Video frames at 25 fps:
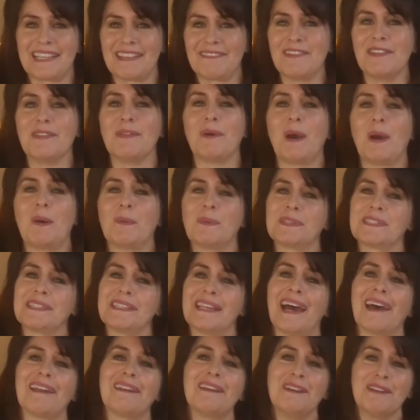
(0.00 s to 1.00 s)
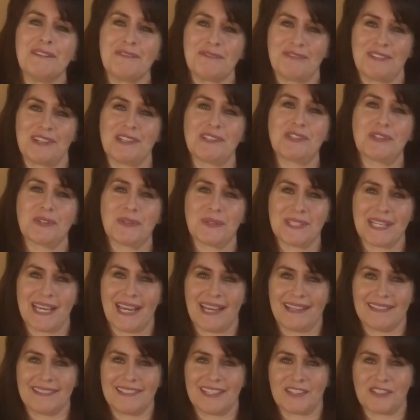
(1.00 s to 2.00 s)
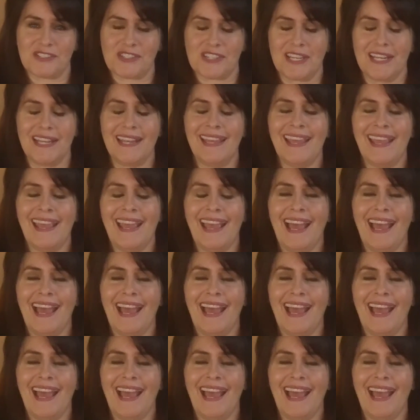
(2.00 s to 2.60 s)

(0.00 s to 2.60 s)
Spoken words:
even though I was not an official dietitian,